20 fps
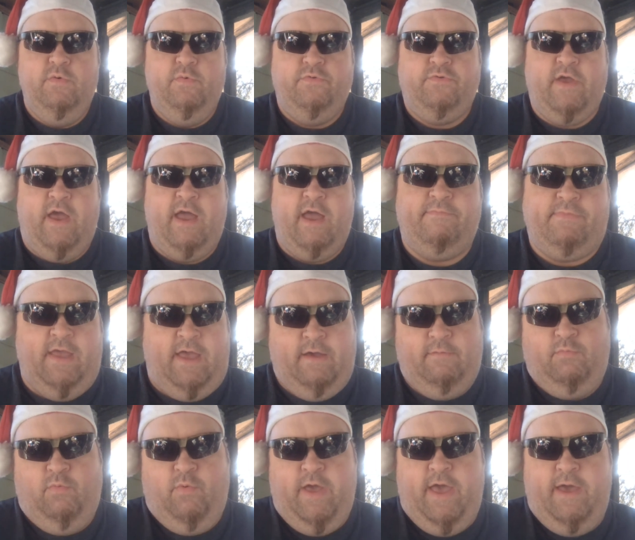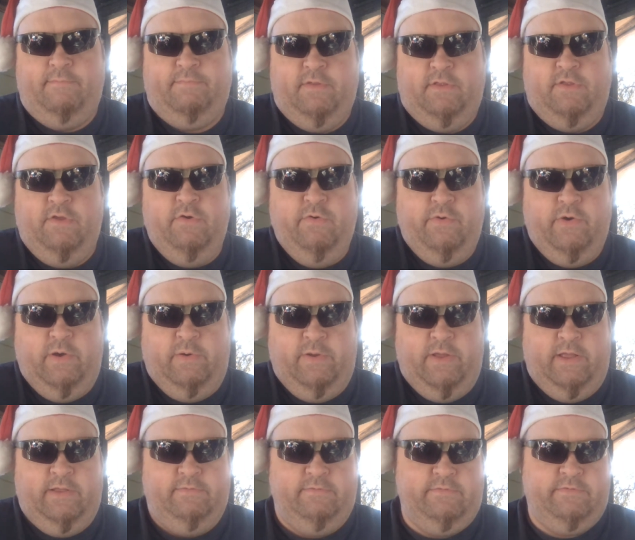which I to have web to do it with.